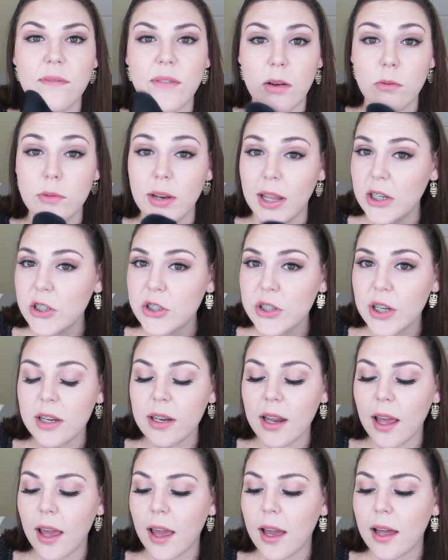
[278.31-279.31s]

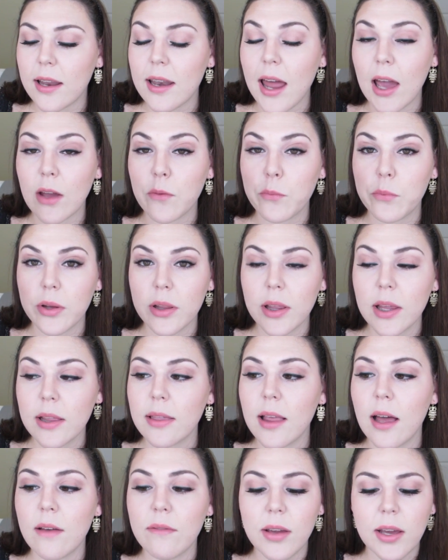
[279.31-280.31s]
foundation, and I really
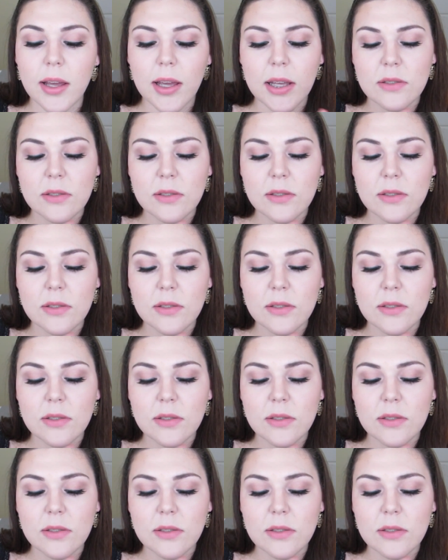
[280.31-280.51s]
love it.